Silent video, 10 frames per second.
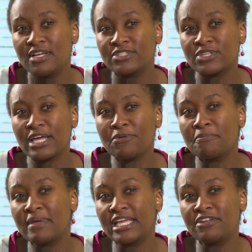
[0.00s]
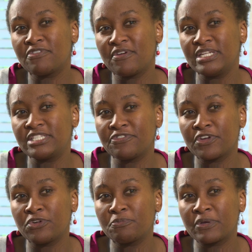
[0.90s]
So that would make it very
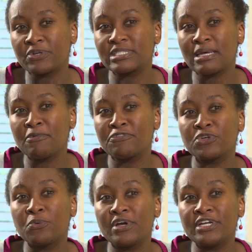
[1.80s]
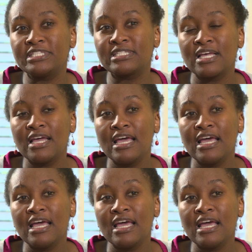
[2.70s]
difficult because some of the words